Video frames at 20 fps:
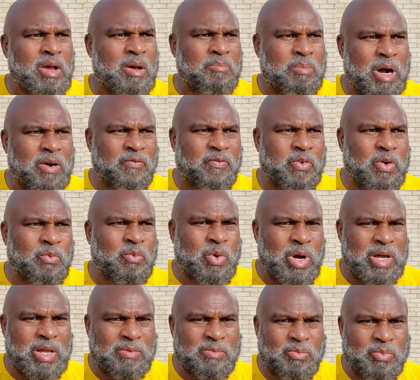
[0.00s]
But for
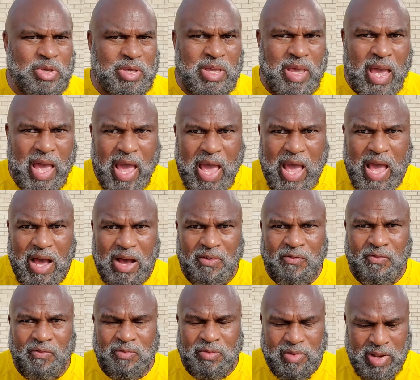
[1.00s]
what we
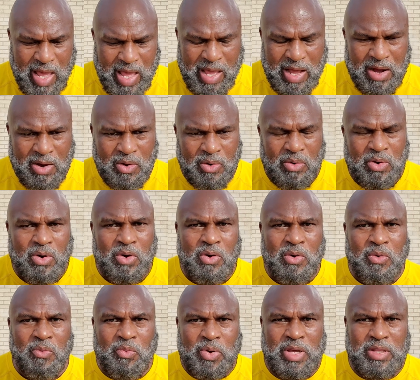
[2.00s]
have now,
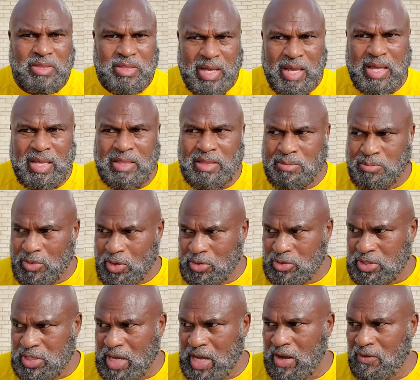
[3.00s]
we thank the
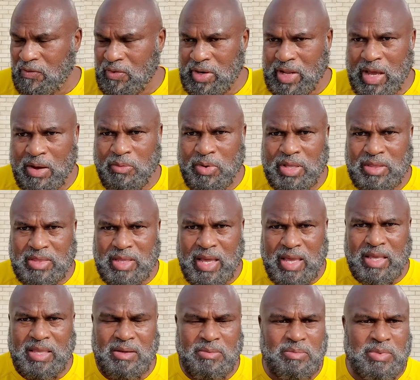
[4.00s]
Most High for that. We
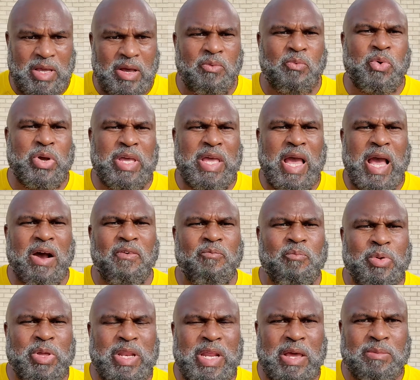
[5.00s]
thank Him that we have
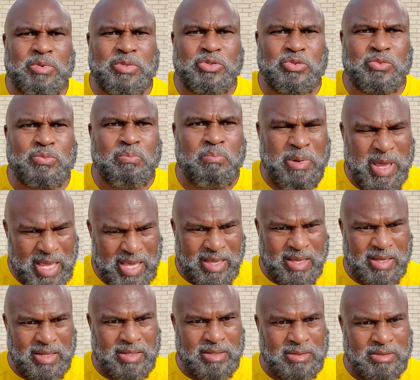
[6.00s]
been able to make
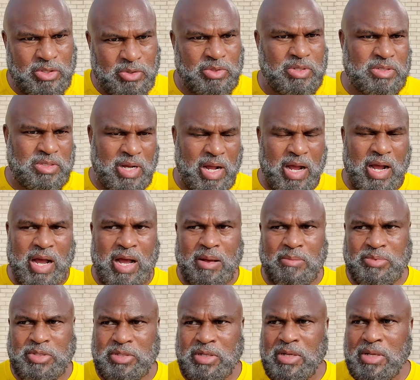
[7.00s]
it to the
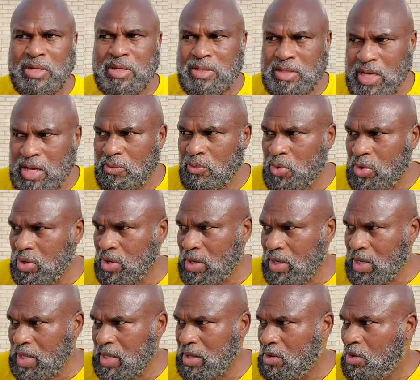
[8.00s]
times that we're
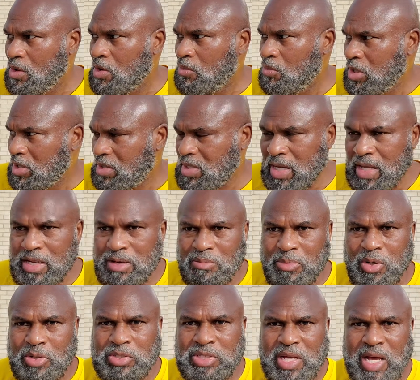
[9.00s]
in. We thank the
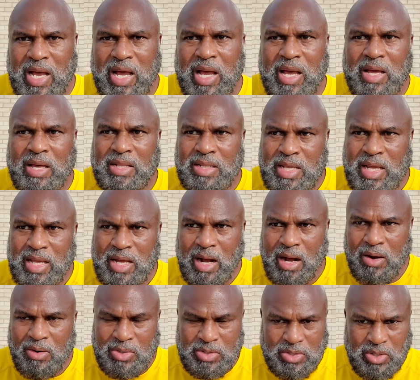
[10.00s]
Most High that
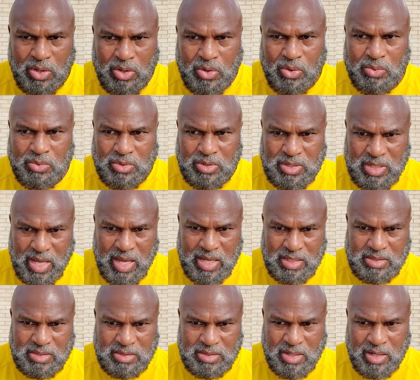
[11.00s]
although,
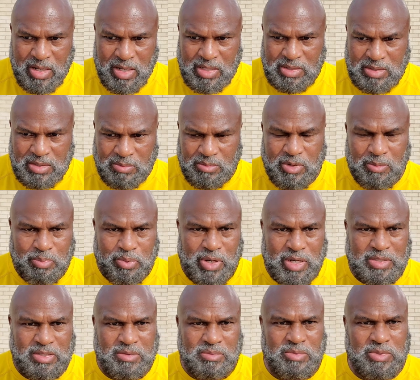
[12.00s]
yes, there is some
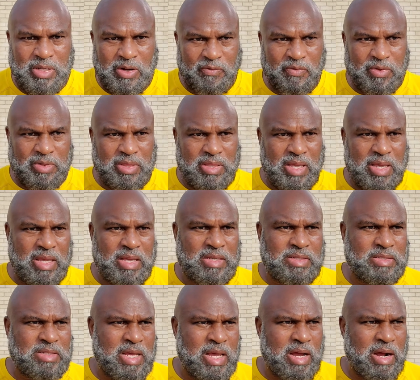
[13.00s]
oppressive different
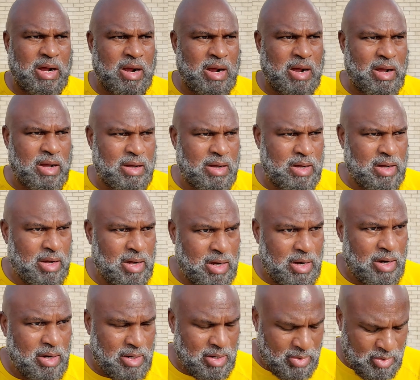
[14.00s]
things that are,
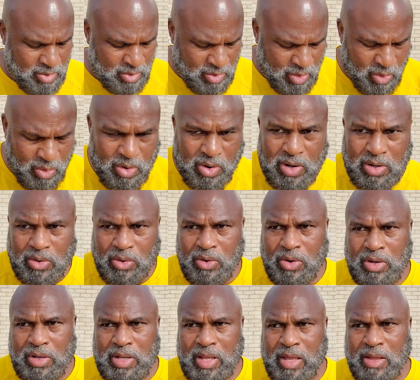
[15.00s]
are going
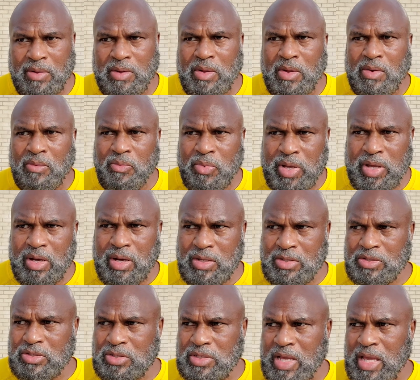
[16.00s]
on that we
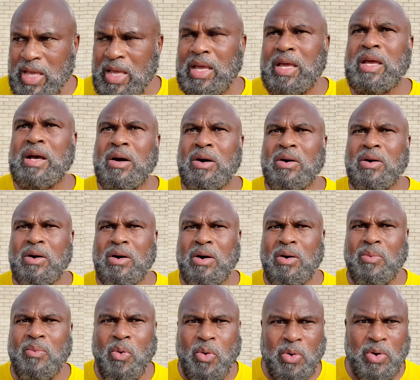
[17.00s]
understand or, are
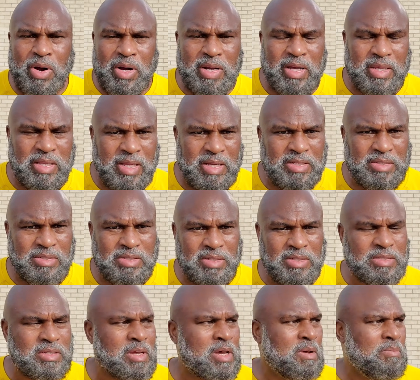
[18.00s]
warned against
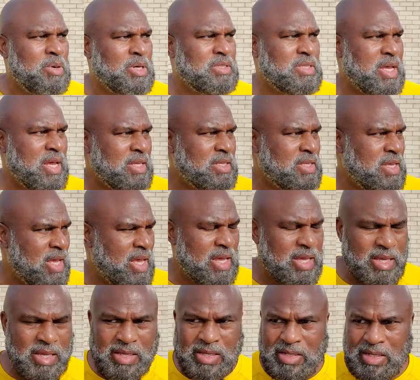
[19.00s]
us, but that, yeah,
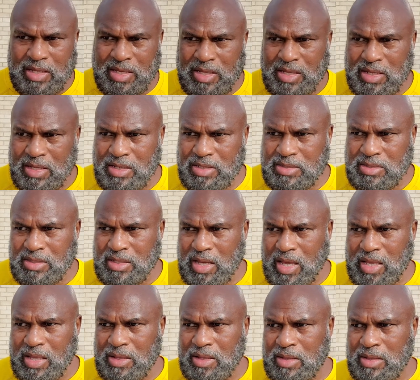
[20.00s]
it is
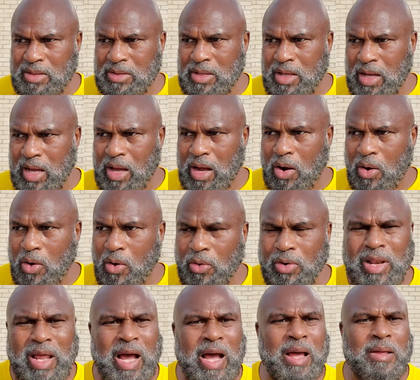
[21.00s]
a, a
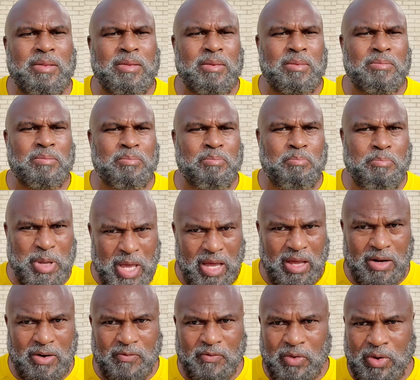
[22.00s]
whole lot
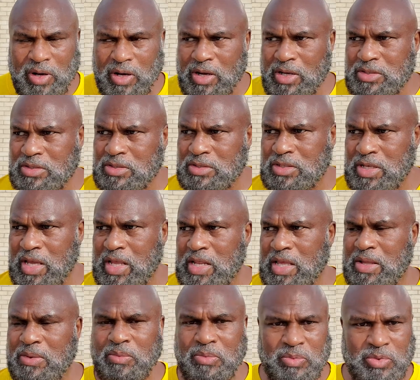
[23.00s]
better for us than
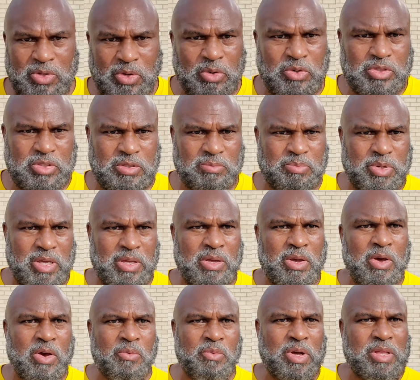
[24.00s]
it used to be.
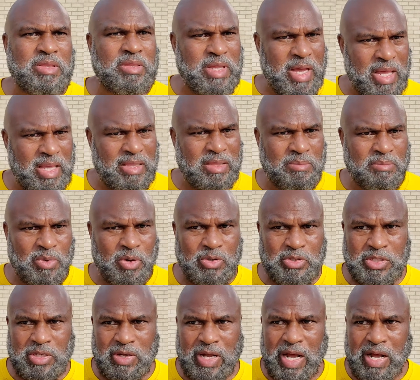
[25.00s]
We thank the
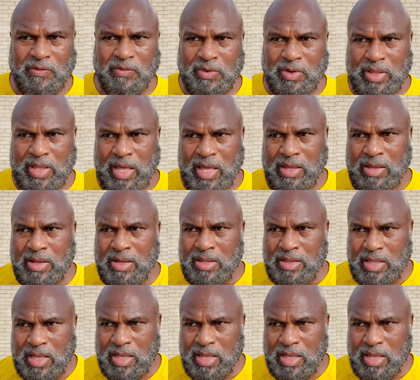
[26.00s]
Most High for that.